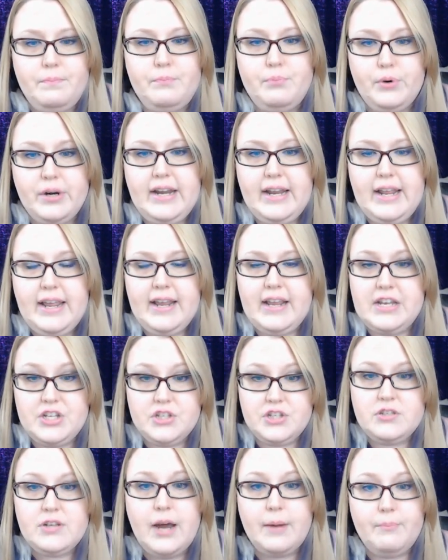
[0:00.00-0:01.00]
breeding and
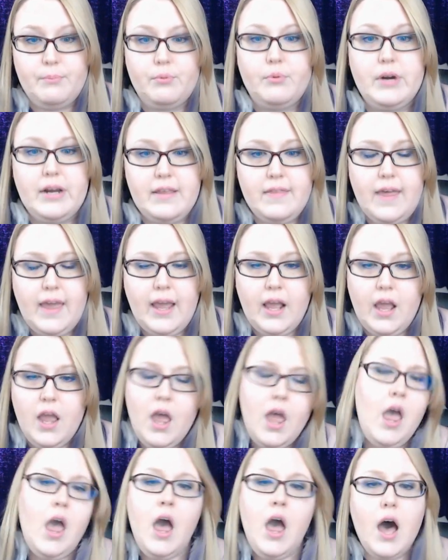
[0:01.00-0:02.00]
to stop breathing
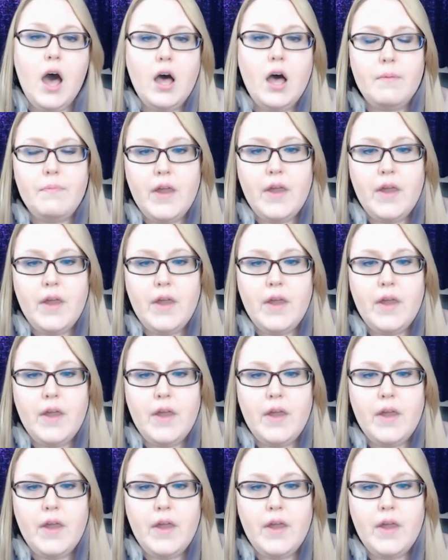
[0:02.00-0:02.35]
um,